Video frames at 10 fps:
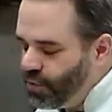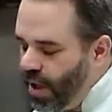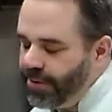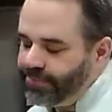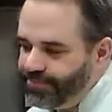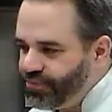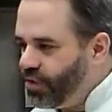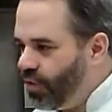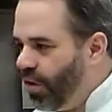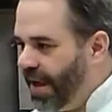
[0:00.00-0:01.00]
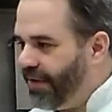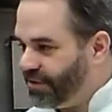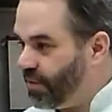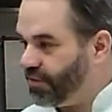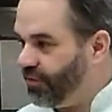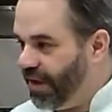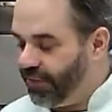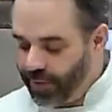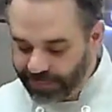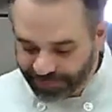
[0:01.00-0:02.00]
quinoa, you won't have as much
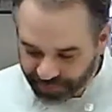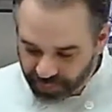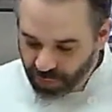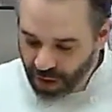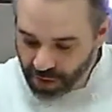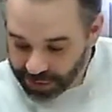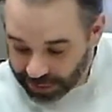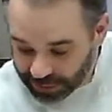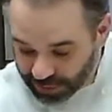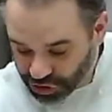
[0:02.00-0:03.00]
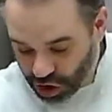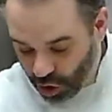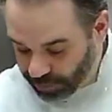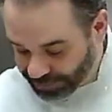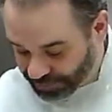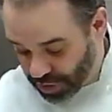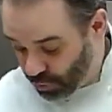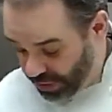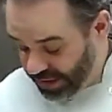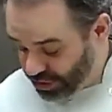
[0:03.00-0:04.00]
flavor. So
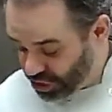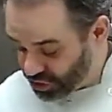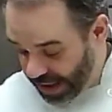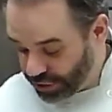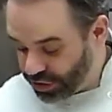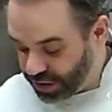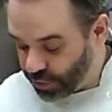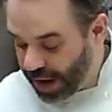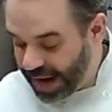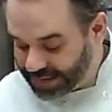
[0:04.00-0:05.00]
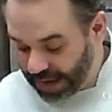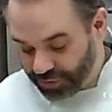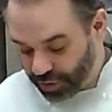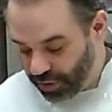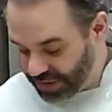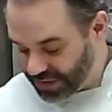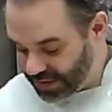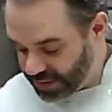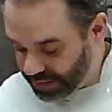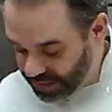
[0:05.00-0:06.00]
really, just like cooking rice, I'll throw this
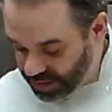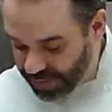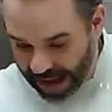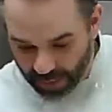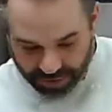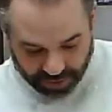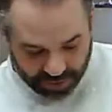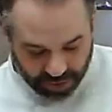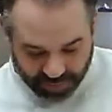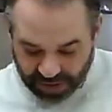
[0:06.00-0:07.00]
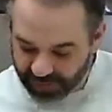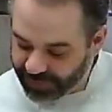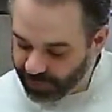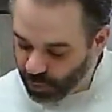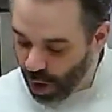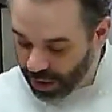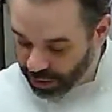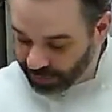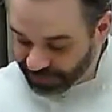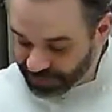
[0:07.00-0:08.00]
in the pot with a little bit of
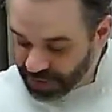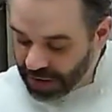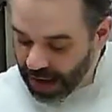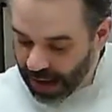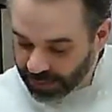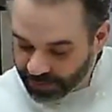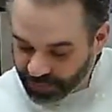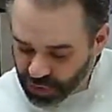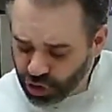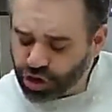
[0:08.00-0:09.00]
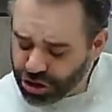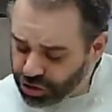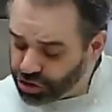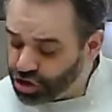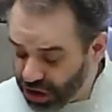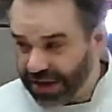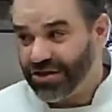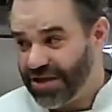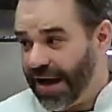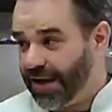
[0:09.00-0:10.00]
water. You could use
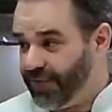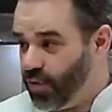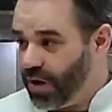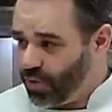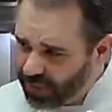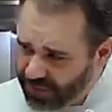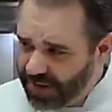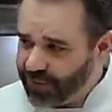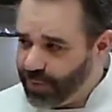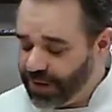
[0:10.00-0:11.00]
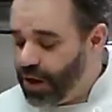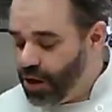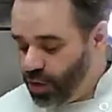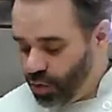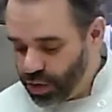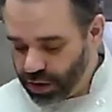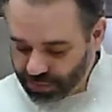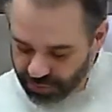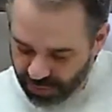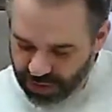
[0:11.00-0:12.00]
chicken stock if you wanted more flavor, but
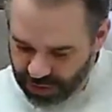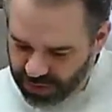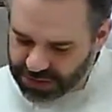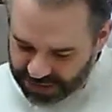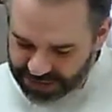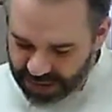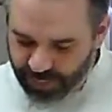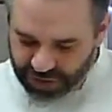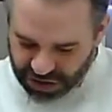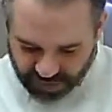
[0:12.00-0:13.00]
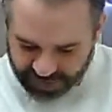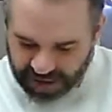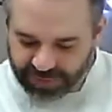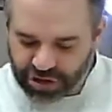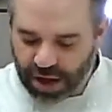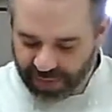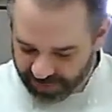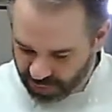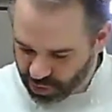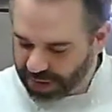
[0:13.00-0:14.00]
this is a simple dish. The flavor's
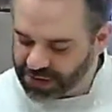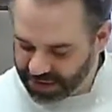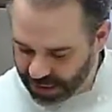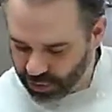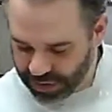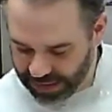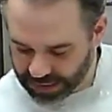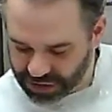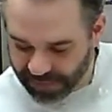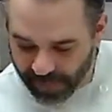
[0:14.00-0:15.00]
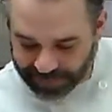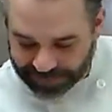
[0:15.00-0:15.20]
coming from the rest of the ingredients.